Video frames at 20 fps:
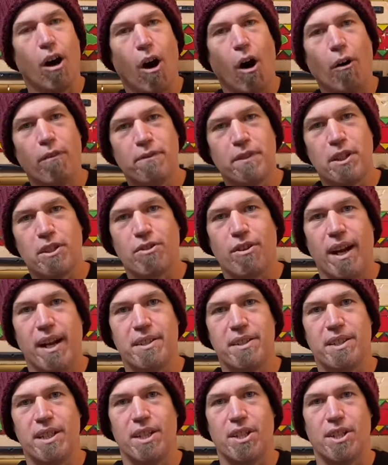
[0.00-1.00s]
of the
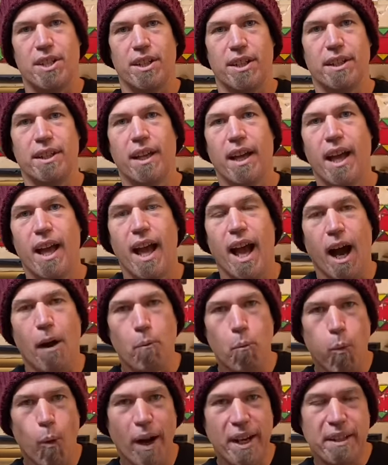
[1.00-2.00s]
transition
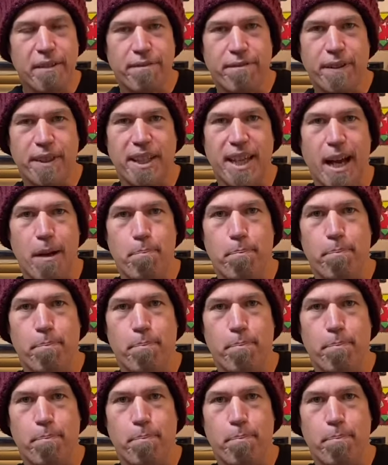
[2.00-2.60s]
and wait for that